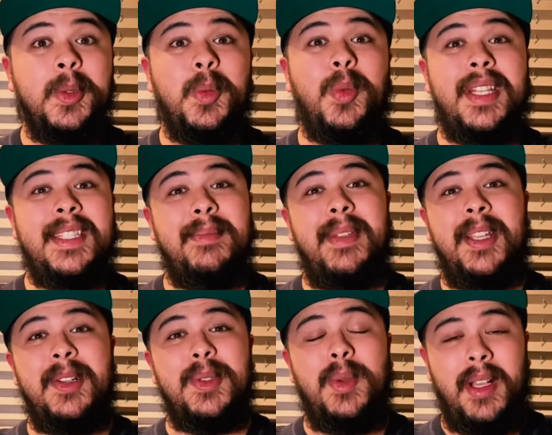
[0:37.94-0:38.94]
What's up,
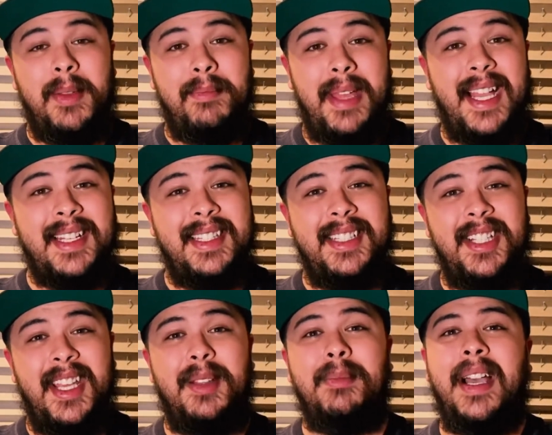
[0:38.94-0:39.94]
makers? Welcome back to the
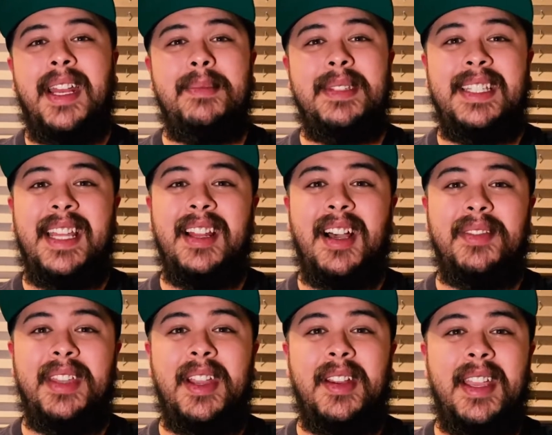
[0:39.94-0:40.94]
channel. My name is Nate
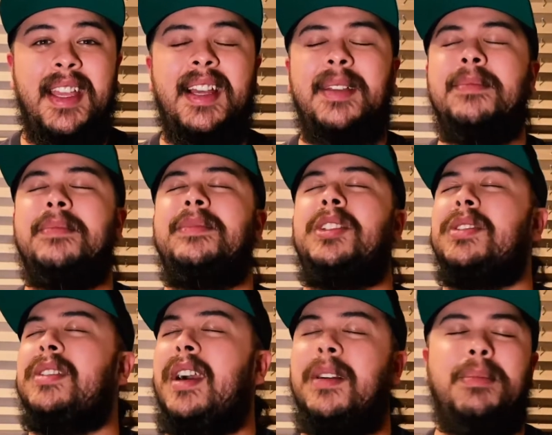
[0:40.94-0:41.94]
Javier, and I'm
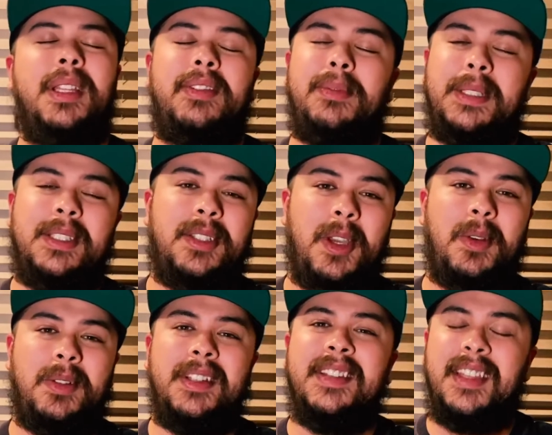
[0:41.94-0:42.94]
just unbelievably
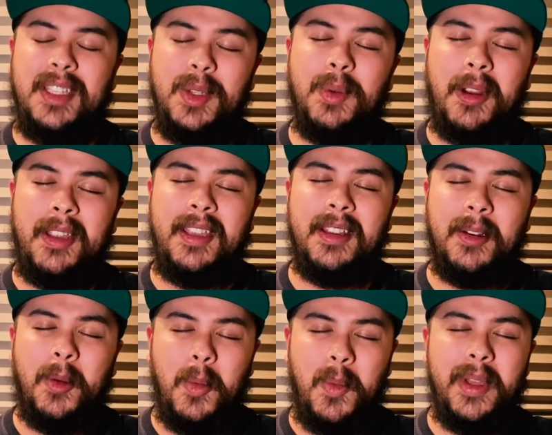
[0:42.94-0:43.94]
stoked that you are here
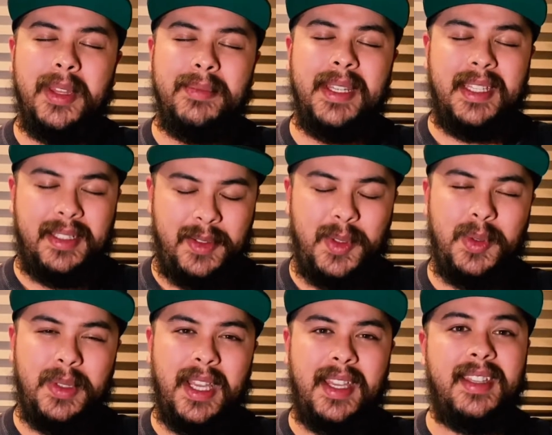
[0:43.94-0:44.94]
with me
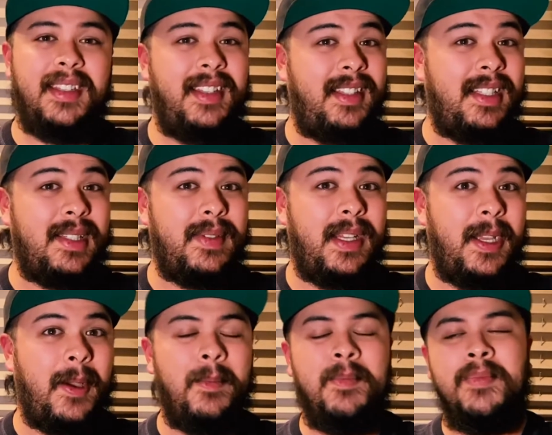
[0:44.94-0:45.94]
today in this video.